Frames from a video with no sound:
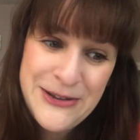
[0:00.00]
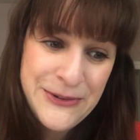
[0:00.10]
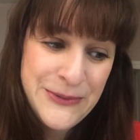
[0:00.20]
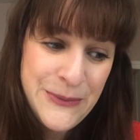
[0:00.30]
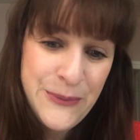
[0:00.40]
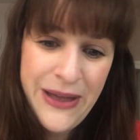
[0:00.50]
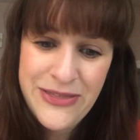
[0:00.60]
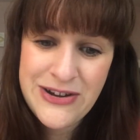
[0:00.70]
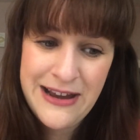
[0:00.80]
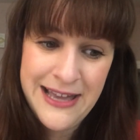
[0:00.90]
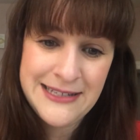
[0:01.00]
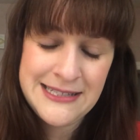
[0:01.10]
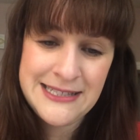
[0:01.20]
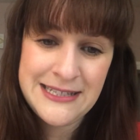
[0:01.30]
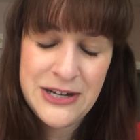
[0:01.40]
know, whether
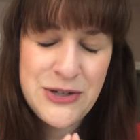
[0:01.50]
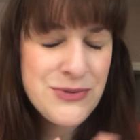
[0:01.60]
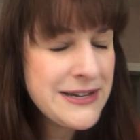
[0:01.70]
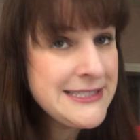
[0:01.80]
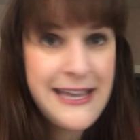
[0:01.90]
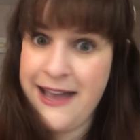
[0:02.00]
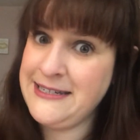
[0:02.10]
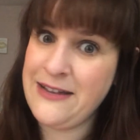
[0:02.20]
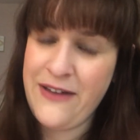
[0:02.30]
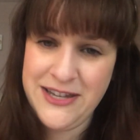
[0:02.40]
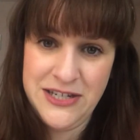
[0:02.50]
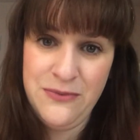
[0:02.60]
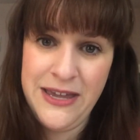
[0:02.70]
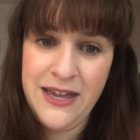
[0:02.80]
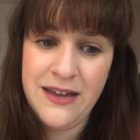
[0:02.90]
it's crazy hectic fashion
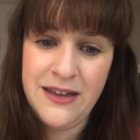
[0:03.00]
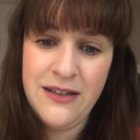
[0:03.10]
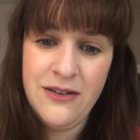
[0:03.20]
week